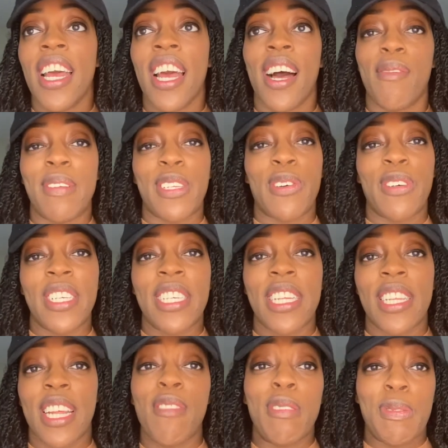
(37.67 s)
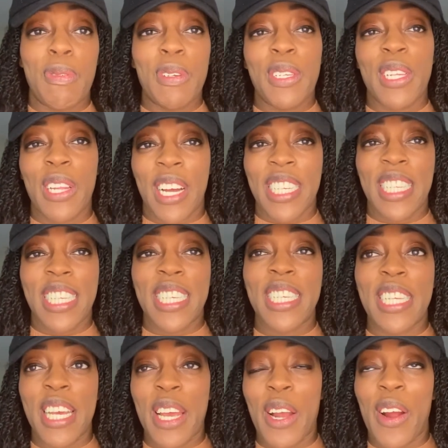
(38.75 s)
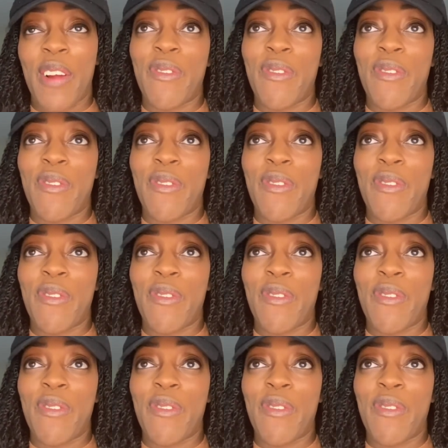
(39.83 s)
Um, it's going to, it was supposed to launch this year,